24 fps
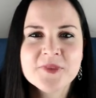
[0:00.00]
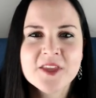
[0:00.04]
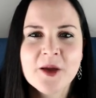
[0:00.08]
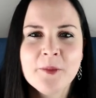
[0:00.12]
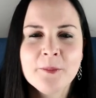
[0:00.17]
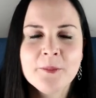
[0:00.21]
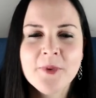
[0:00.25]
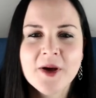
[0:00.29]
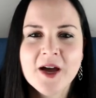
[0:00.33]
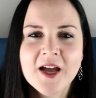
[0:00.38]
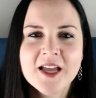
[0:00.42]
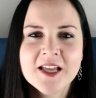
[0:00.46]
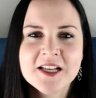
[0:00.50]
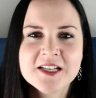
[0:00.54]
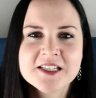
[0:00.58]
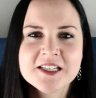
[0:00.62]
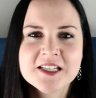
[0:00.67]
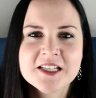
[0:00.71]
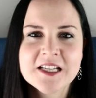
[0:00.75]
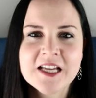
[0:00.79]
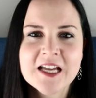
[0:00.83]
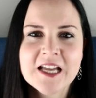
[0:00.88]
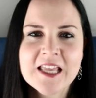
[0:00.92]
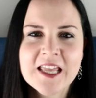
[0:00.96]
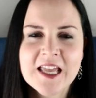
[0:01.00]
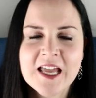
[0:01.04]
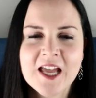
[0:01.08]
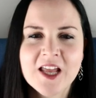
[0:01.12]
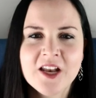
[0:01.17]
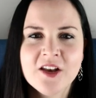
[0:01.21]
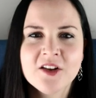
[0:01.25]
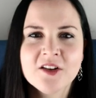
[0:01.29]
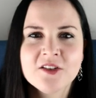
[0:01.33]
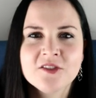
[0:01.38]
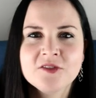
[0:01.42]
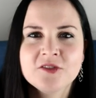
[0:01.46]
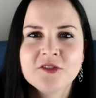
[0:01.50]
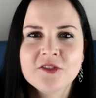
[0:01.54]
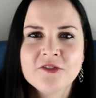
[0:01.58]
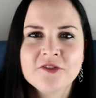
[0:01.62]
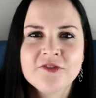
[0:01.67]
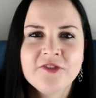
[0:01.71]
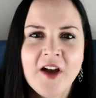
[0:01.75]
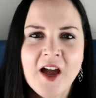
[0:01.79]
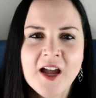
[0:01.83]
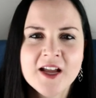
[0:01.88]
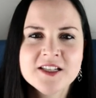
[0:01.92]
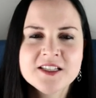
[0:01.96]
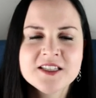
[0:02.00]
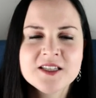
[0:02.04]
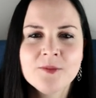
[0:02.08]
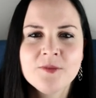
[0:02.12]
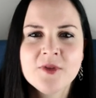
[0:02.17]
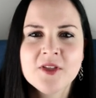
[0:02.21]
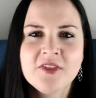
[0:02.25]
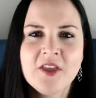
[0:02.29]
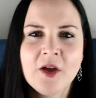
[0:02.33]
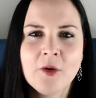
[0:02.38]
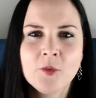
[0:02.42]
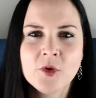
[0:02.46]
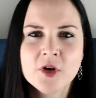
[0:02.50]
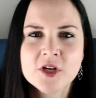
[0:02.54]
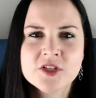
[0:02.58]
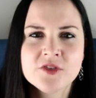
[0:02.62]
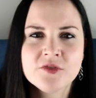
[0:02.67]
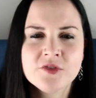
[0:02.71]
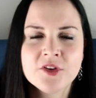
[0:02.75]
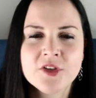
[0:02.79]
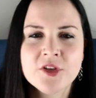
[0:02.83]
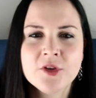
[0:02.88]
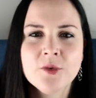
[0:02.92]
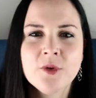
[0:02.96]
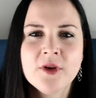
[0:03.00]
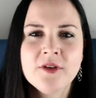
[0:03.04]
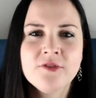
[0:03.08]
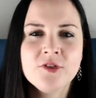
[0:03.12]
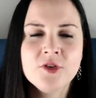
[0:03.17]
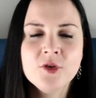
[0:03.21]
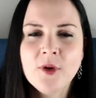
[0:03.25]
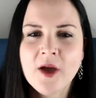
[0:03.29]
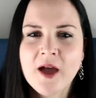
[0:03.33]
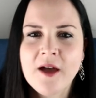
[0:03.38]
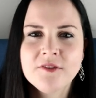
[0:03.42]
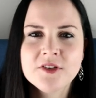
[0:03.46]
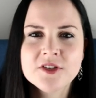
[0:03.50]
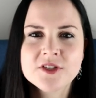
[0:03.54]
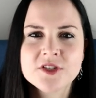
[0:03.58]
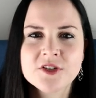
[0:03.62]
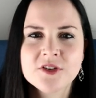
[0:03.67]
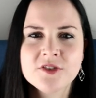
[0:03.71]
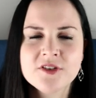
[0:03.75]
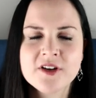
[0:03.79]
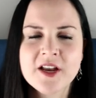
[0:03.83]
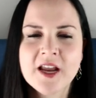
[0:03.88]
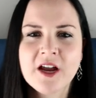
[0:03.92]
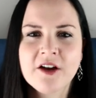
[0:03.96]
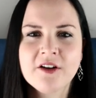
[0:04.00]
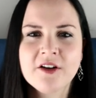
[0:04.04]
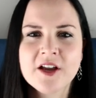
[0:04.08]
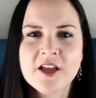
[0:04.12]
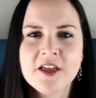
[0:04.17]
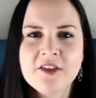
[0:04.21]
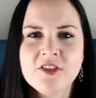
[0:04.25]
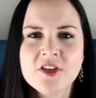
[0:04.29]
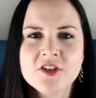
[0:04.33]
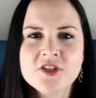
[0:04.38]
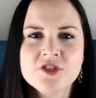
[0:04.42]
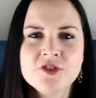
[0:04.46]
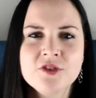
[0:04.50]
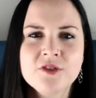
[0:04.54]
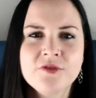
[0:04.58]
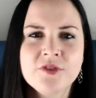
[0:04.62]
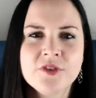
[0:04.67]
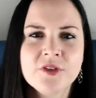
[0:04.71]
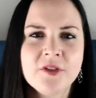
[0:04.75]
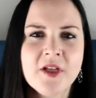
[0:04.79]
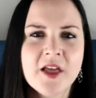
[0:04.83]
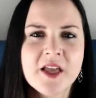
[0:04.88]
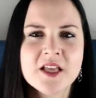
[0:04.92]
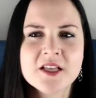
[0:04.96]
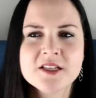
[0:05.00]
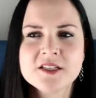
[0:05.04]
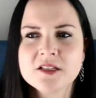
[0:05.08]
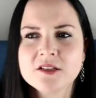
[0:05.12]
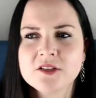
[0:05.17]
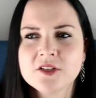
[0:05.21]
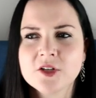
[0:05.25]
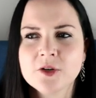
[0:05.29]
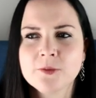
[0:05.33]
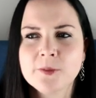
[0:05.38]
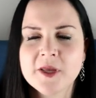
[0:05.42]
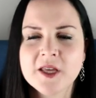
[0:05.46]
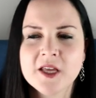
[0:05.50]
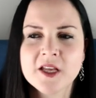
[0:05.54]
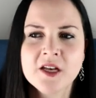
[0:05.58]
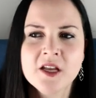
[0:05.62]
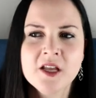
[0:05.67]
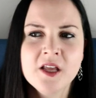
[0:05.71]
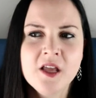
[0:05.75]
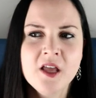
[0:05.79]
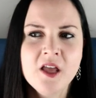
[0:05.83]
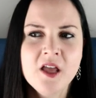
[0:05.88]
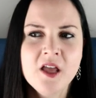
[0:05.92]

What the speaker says: But again, find something that works for you. If you have a certain area that you feel like is a little bit